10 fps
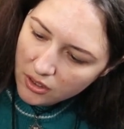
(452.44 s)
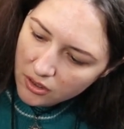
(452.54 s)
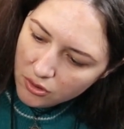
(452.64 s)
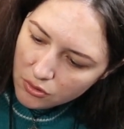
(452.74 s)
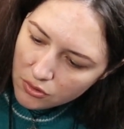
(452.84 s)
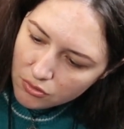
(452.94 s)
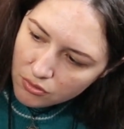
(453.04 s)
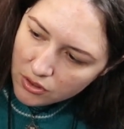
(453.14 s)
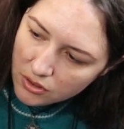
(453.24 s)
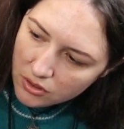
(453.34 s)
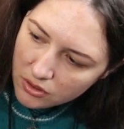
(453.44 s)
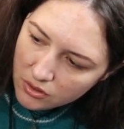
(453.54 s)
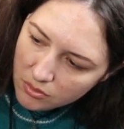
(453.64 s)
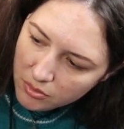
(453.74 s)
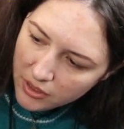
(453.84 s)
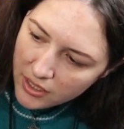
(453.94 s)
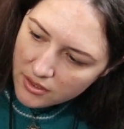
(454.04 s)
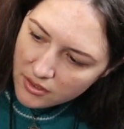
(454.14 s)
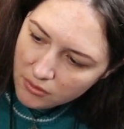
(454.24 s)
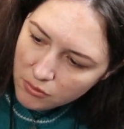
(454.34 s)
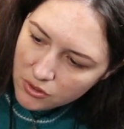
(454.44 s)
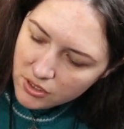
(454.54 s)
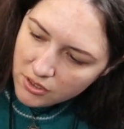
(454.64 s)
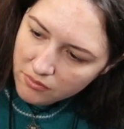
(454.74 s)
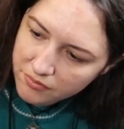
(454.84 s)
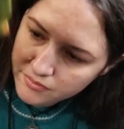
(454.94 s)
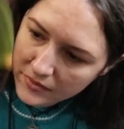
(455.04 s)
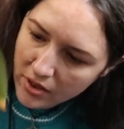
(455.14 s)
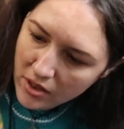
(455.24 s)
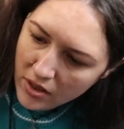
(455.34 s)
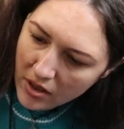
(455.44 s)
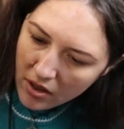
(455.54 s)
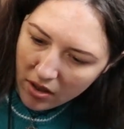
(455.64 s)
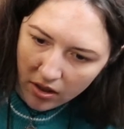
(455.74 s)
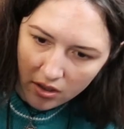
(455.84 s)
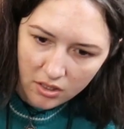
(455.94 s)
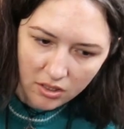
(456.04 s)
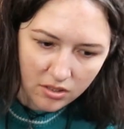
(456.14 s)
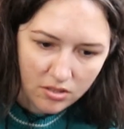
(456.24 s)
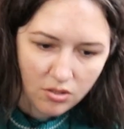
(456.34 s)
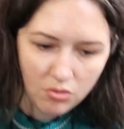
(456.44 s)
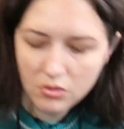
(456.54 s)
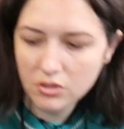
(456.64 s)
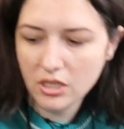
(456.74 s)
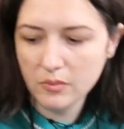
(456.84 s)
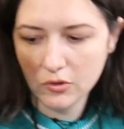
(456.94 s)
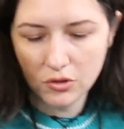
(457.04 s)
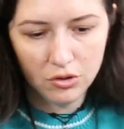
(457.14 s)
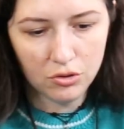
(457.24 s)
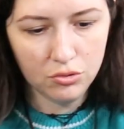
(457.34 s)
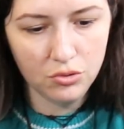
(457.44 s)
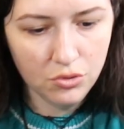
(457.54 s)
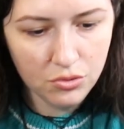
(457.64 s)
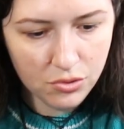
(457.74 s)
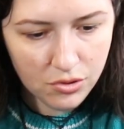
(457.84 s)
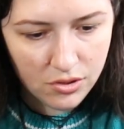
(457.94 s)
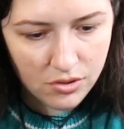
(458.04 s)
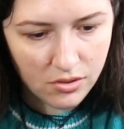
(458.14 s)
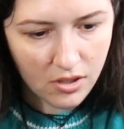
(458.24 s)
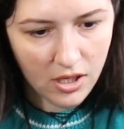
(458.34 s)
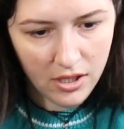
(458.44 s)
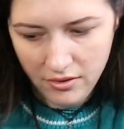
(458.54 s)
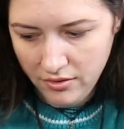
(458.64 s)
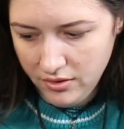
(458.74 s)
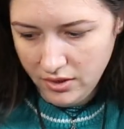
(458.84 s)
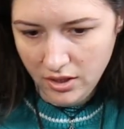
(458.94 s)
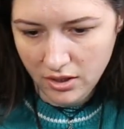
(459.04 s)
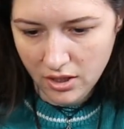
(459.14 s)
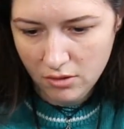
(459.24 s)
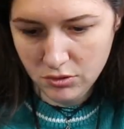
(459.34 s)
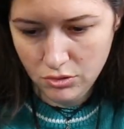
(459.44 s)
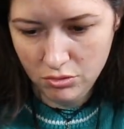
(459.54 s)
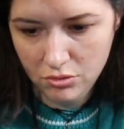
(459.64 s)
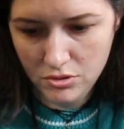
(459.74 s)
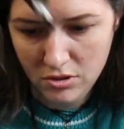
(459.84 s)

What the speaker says: usual place that was in. So what I'm going to use, I think I want to use